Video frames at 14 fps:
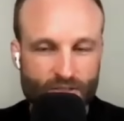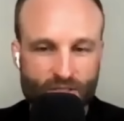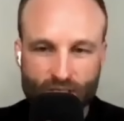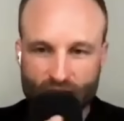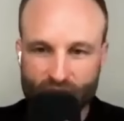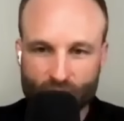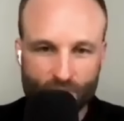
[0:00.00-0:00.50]

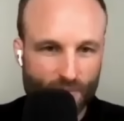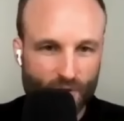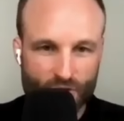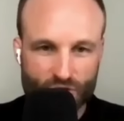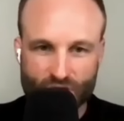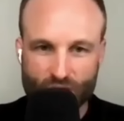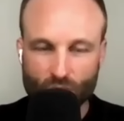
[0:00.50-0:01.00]
got the
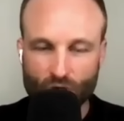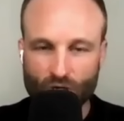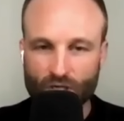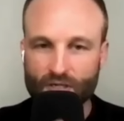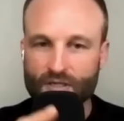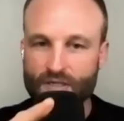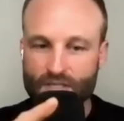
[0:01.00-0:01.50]
promotion at
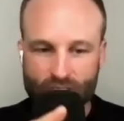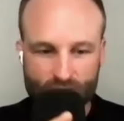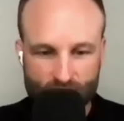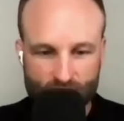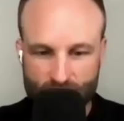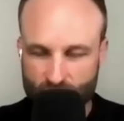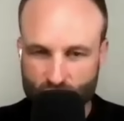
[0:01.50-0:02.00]
work.
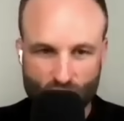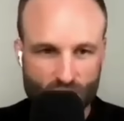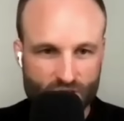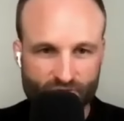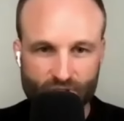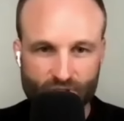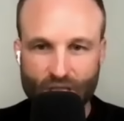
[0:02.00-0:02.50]
He's in charge
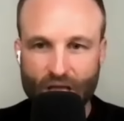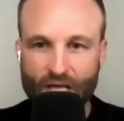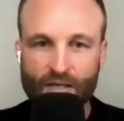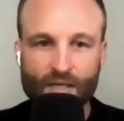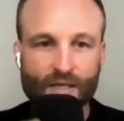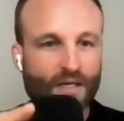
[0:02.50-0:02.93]
of a lot.